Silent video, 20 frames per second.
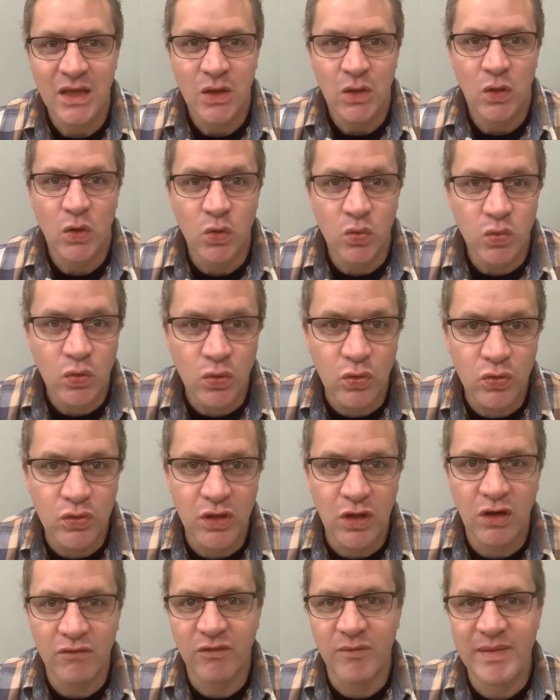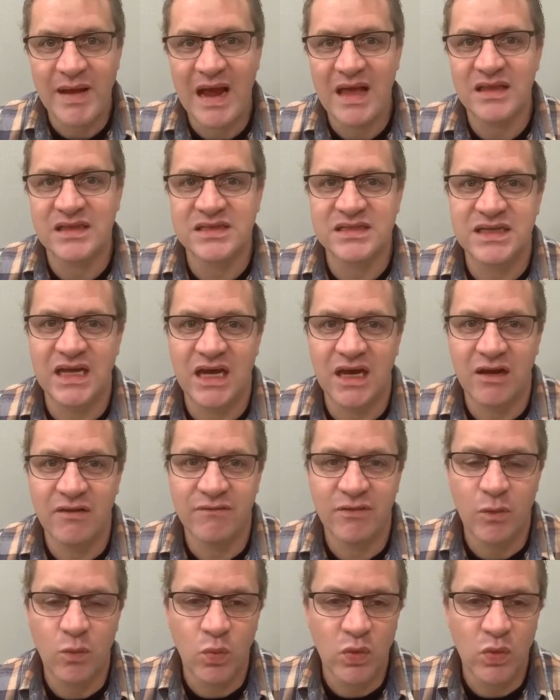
who ruled over Palestine from